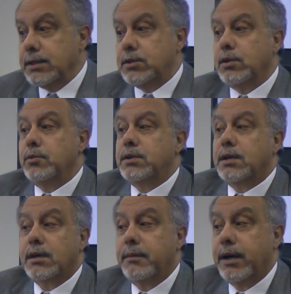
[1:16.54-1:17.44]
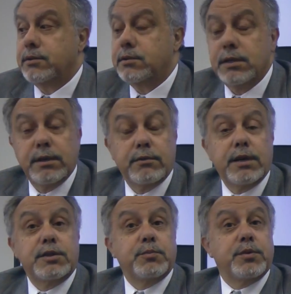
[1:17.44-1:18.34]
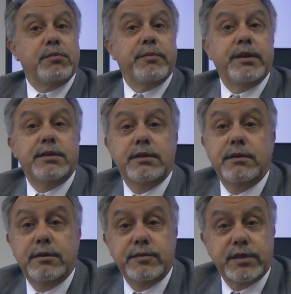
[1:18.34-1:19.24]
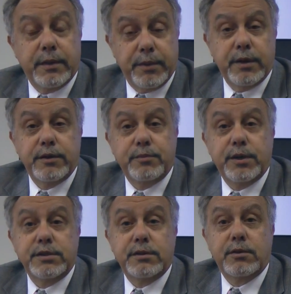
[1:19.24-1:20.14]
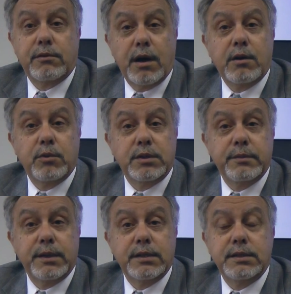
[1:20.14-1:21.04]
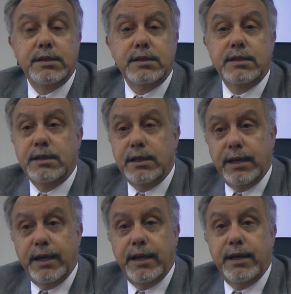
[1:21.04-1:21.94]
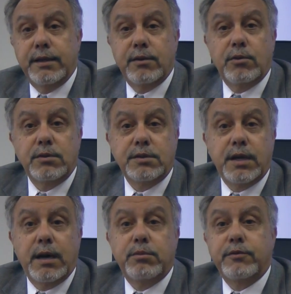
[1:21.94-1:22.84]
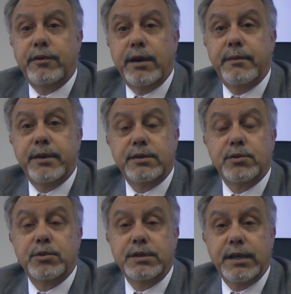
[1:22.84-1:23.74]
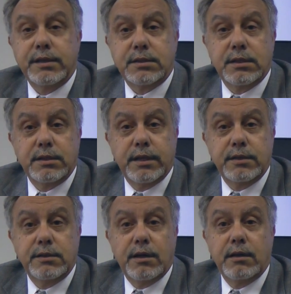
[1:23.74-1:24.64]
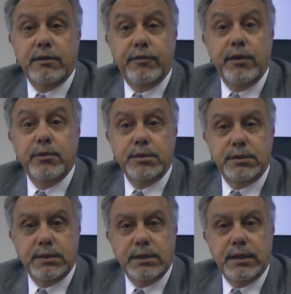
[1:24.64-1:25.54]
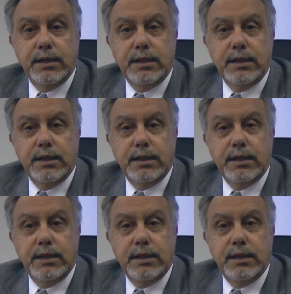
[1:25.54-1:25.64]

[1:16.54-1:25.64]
So we'll talk about relative permeability curves, capillary pressure, rock wettability, and all the type of laboratory tests conducted on the fluid